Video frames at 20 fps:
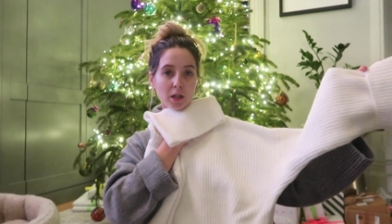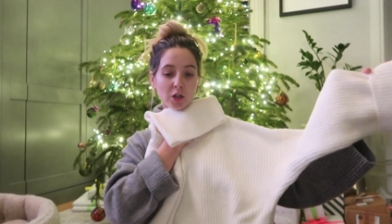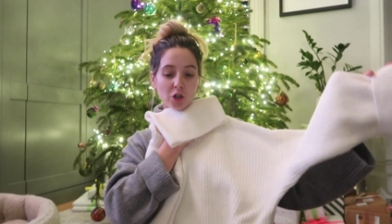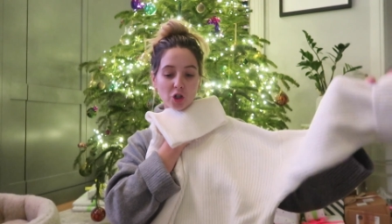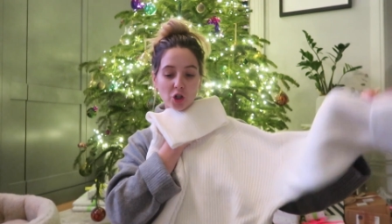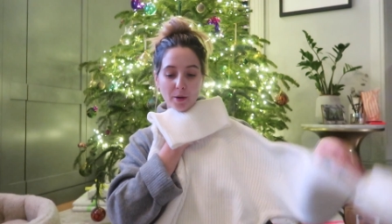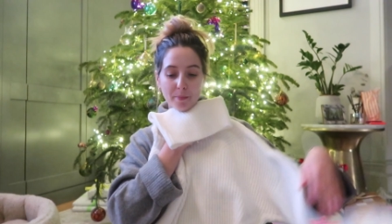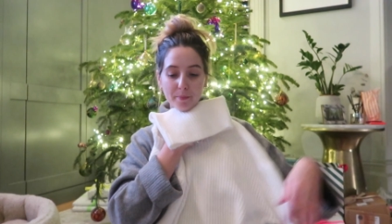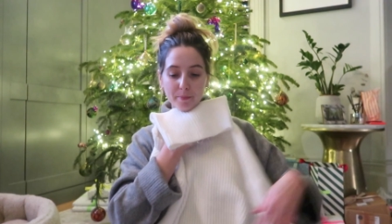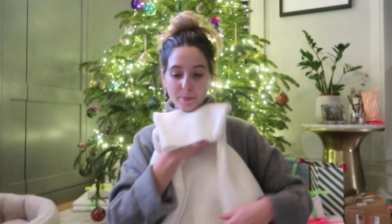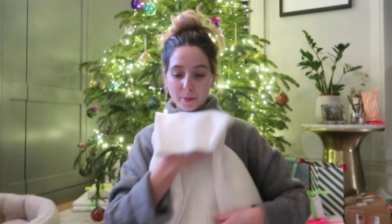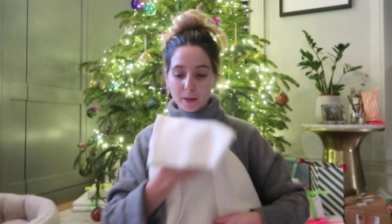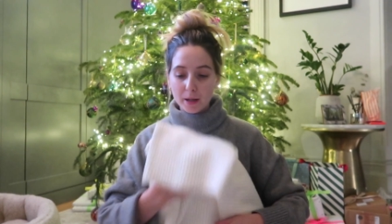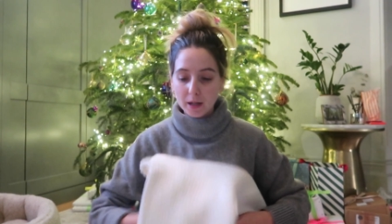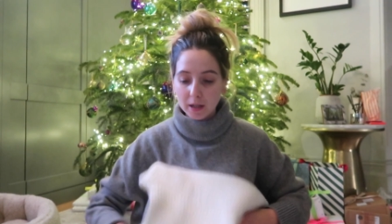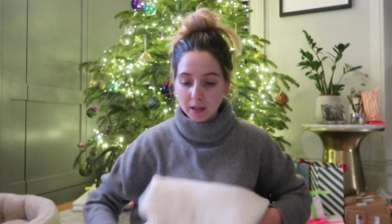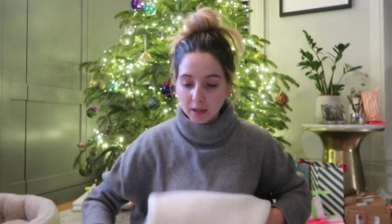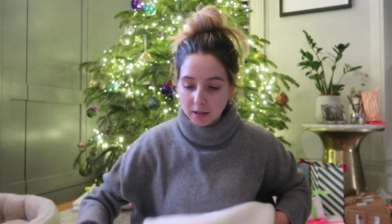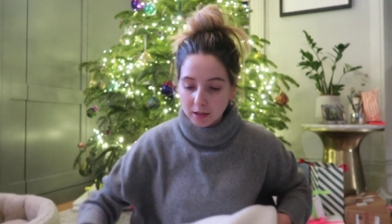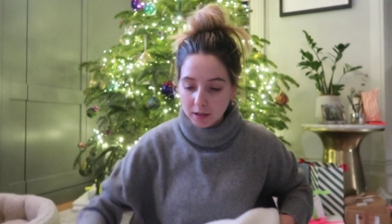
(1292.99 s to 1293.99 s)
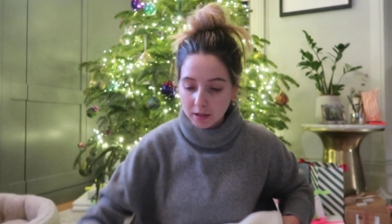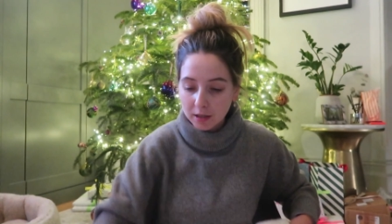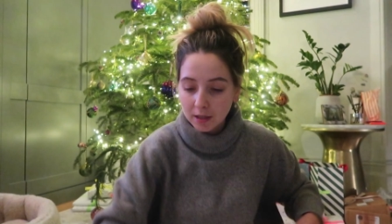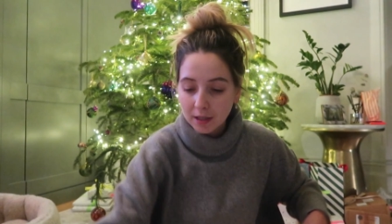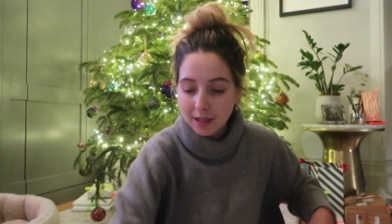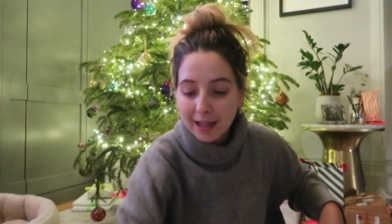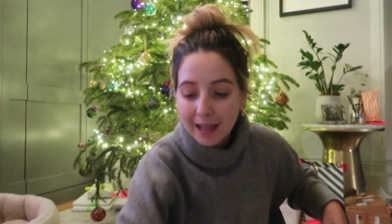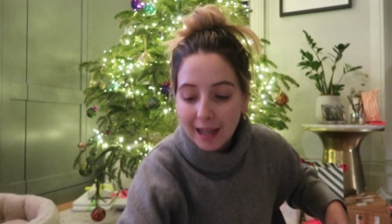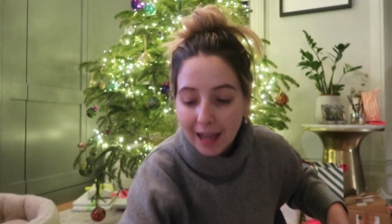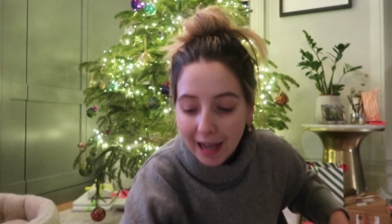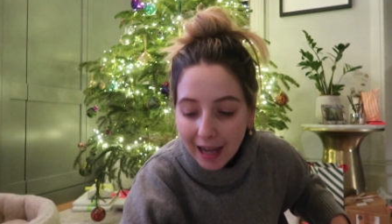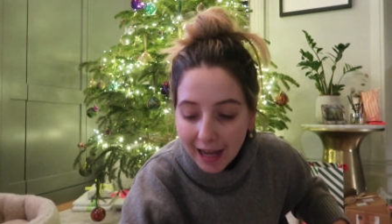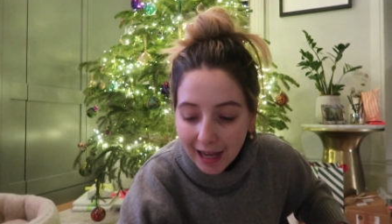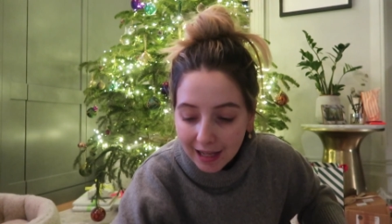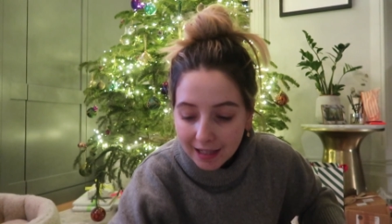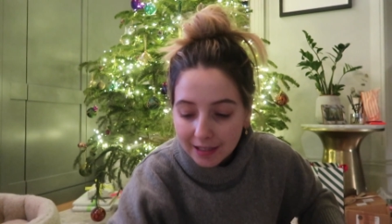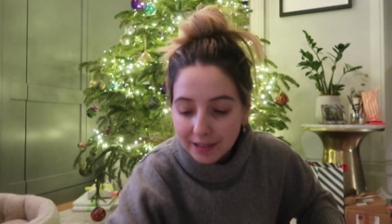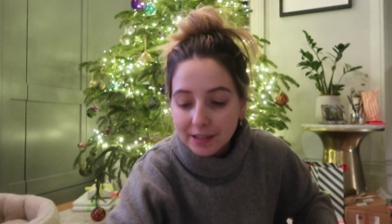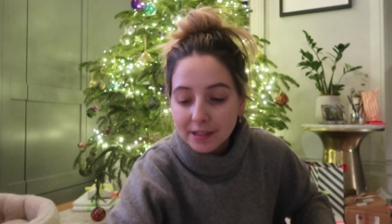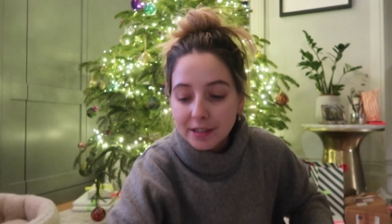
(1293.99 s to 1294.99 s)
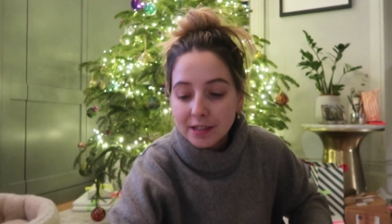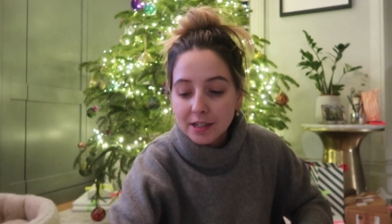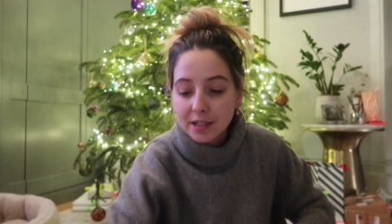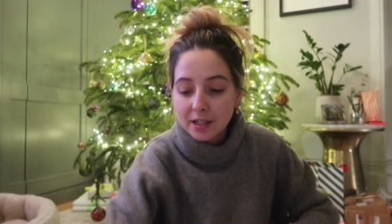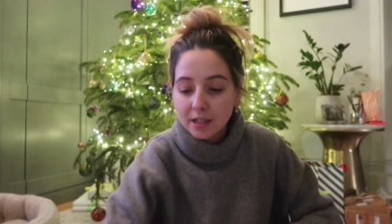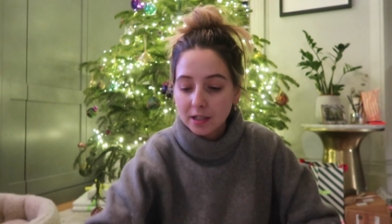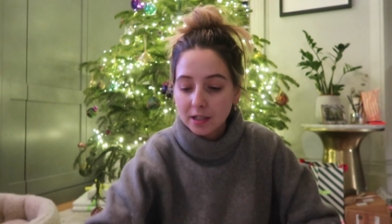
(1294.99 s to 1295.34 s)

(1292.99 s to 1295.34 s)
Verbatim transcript: jumper and